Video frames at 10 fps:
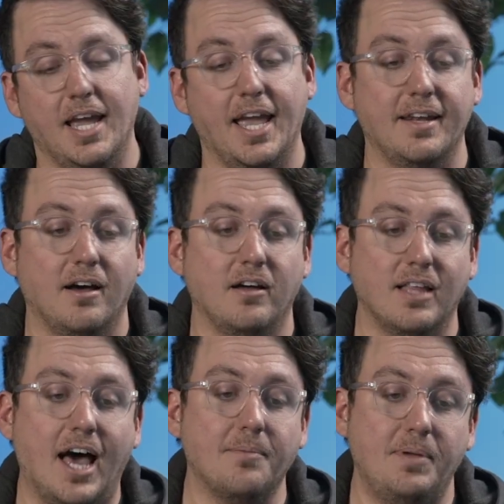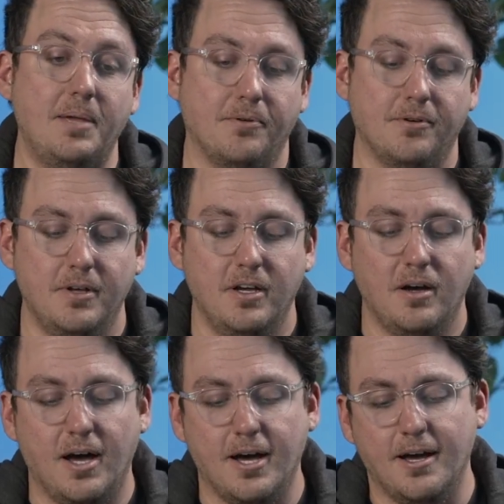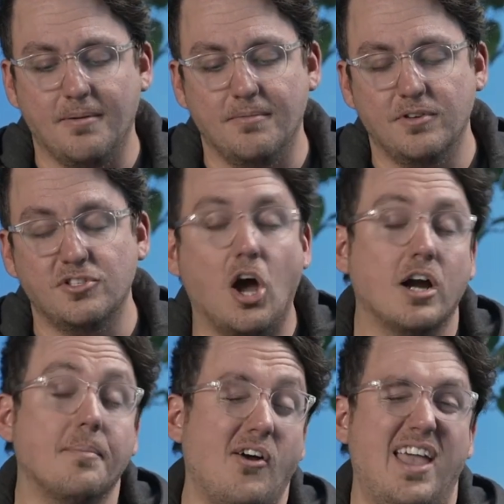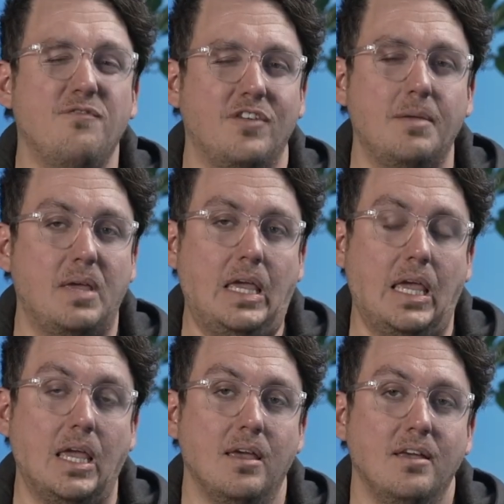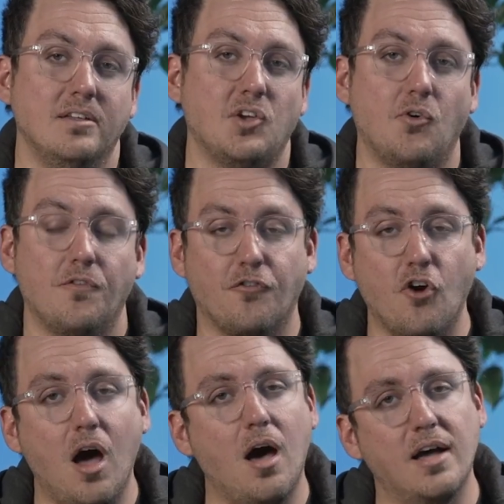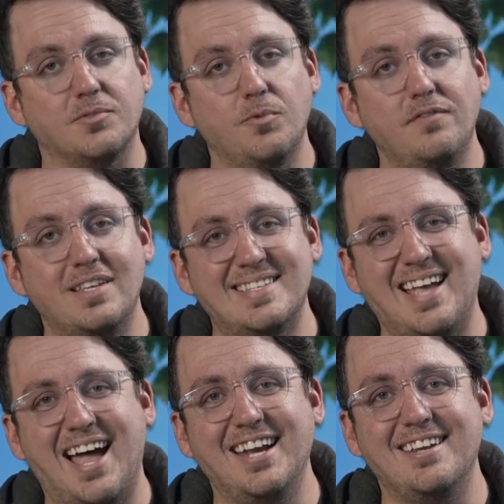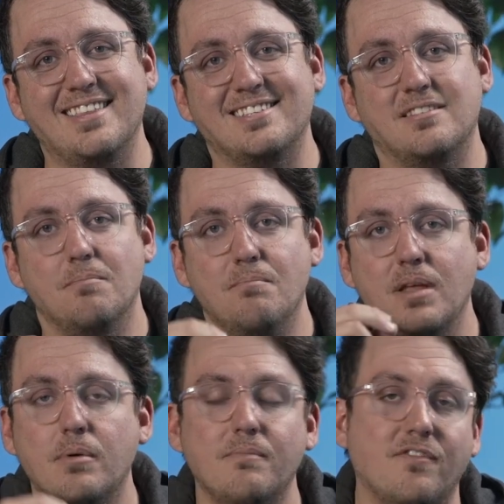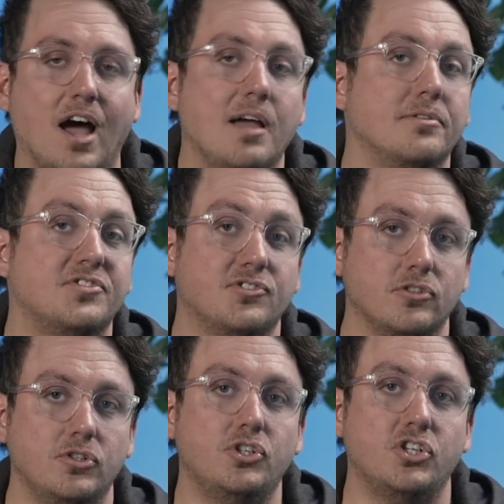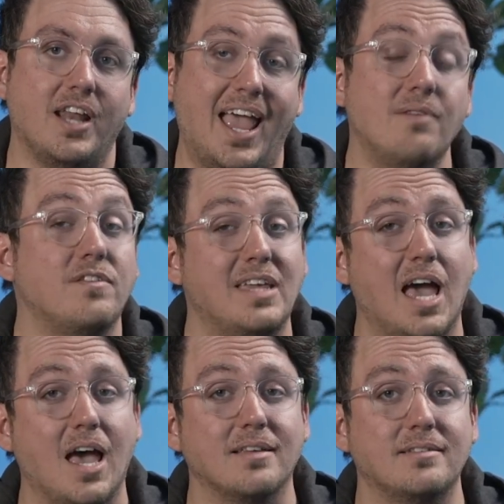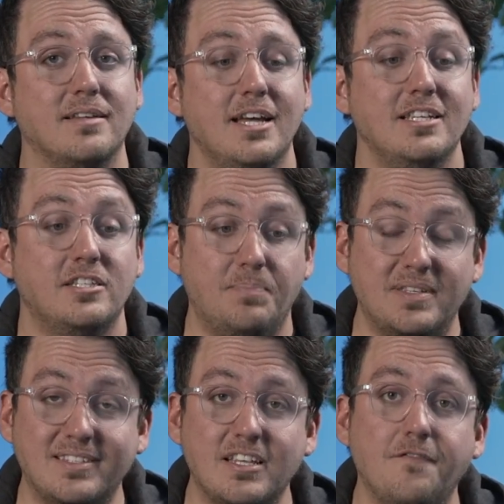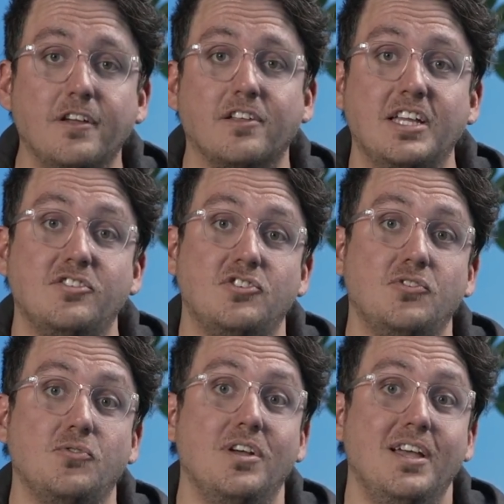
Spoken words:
And a lot of people talk about MVP. So for us, we've designed this minimum viable solution, MVS, specifically to